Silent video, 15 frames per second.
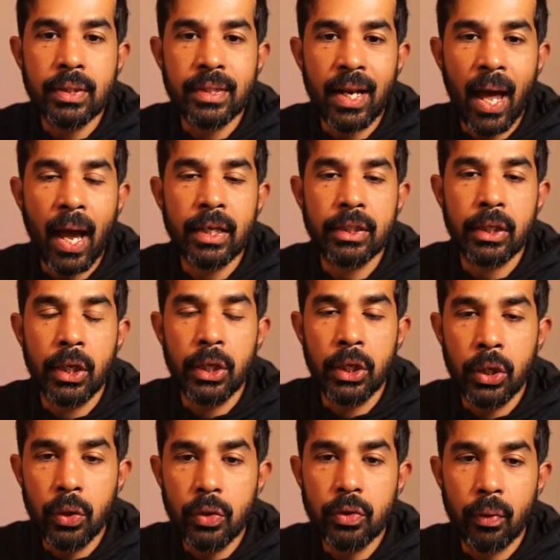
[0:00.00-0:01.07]
slash
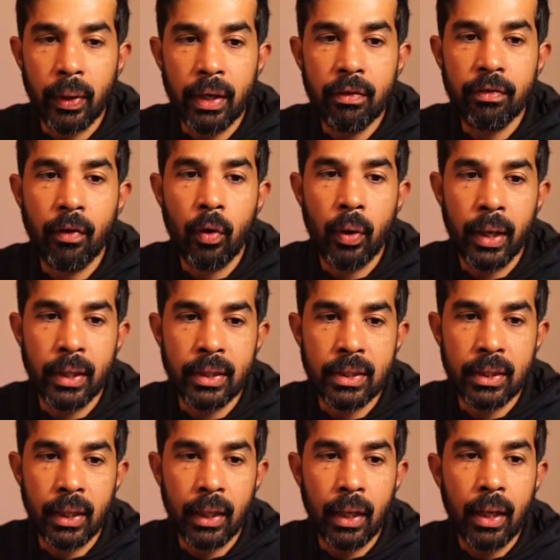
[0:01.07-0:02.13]
user info
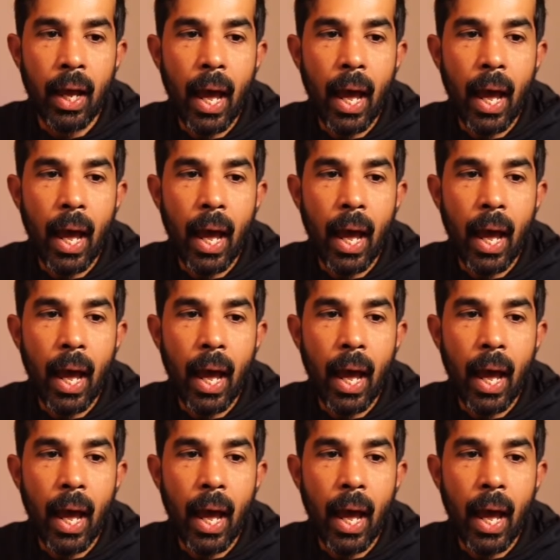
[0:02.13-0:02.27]
instead.